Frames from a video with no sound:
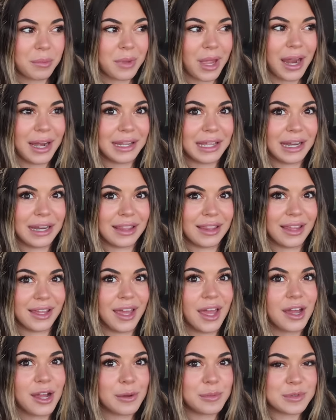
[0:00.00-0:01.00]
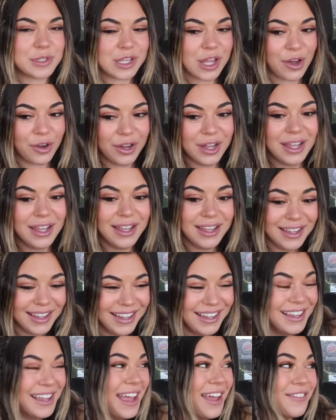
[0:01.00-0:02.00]
Kind of getting like hiccups though.
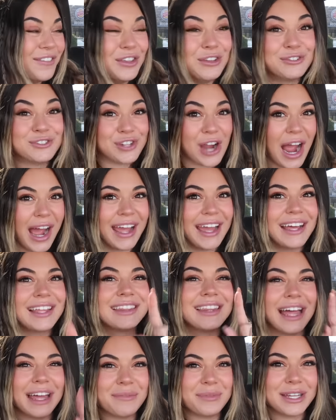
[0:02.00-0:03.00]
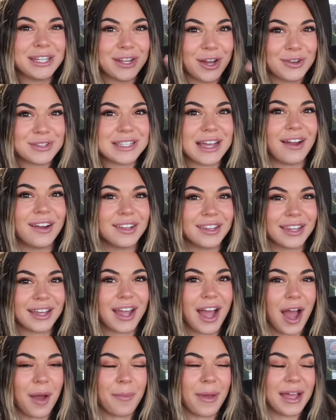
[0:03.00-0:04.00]
If you try it, let me know down in the
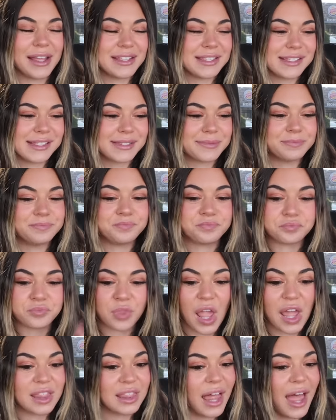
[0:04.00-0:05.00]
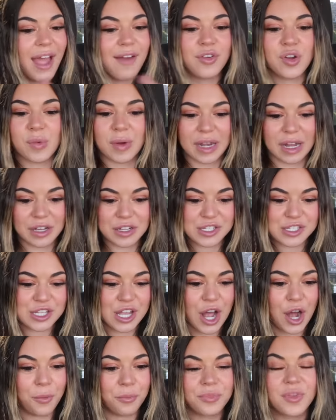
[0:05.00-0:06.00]
comments and let everyone else
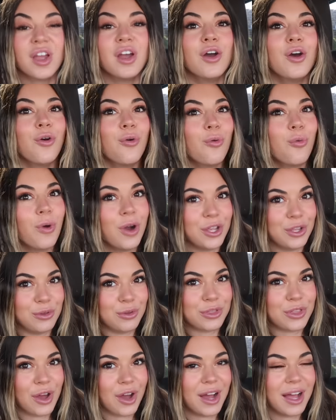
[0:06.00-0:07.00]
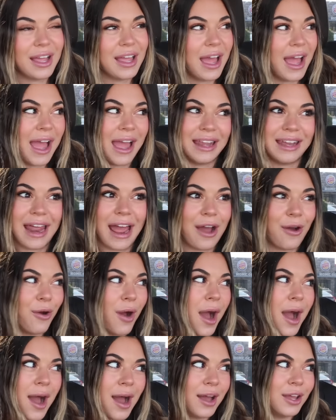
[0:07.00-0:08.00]
know what you thought and how
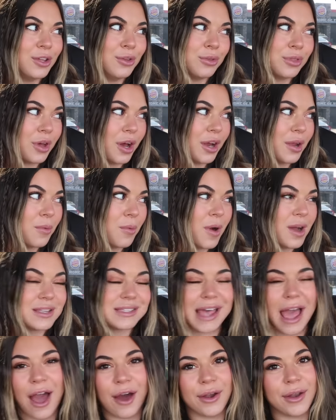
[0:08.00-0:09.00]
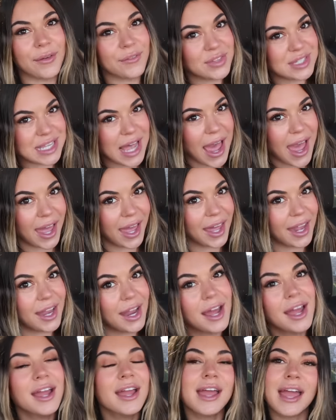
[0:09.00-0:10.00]
hot you thought it was out of 10.
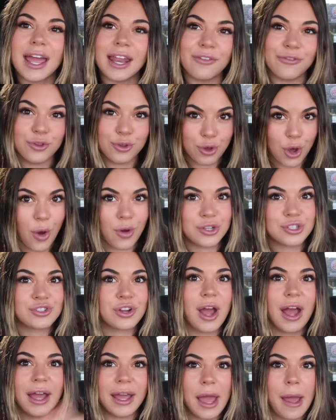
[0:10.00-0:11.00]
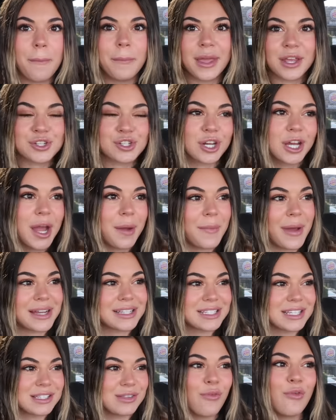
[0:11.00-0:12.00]
And if you go and try it, make sure to come
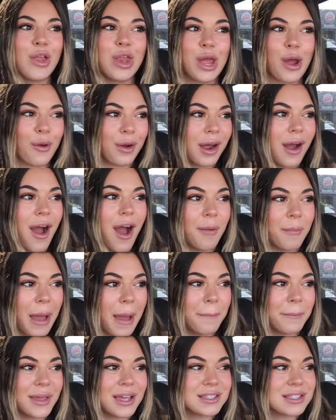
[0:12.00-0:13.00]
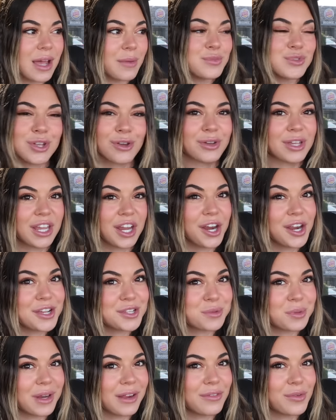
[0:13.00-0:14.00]
back to this video and comment, because I'm so
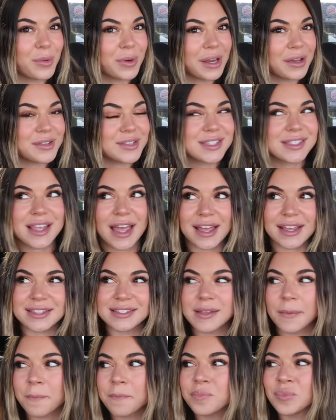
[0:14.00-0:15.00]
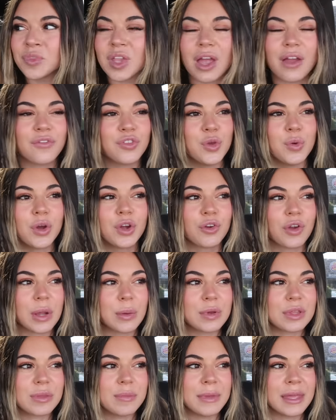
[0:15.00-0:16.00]
curious what everyone else says. If you
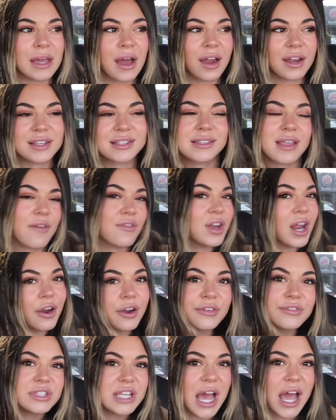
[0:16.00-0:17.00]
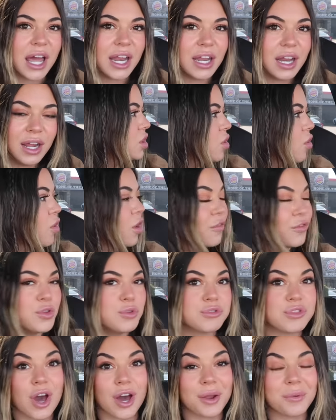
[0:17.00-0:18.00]
agree with me on a 7 out of 10, or if
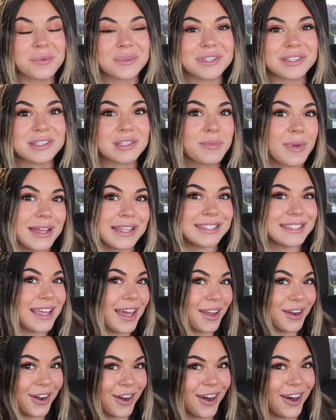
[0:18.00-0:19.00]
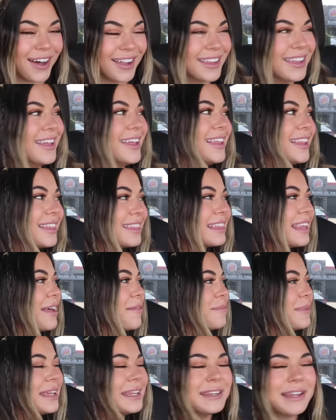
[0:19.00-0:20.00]
you thought it wasn't spicy at all,
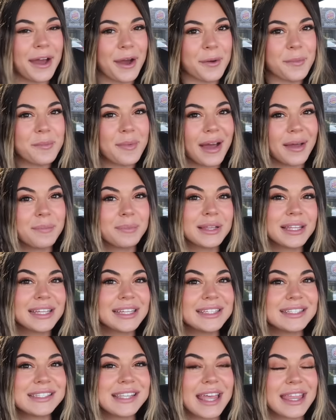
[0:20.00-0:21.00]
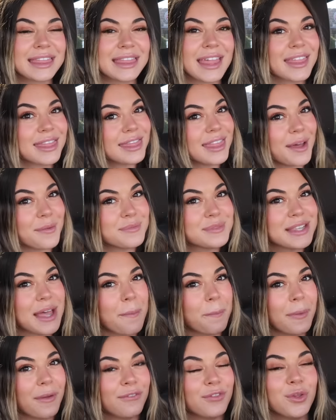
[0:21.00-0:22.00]
let me know. But please hit the thumbs
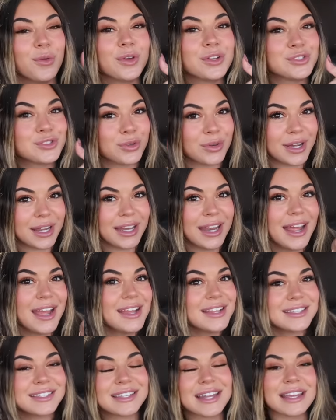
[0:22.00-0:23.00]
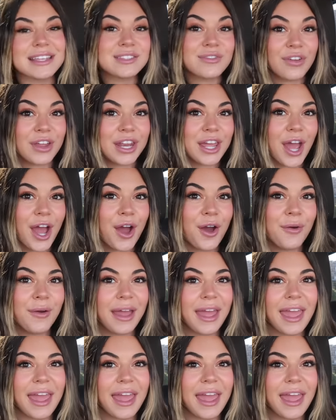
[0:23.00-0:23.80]
up if you enjoyed today's video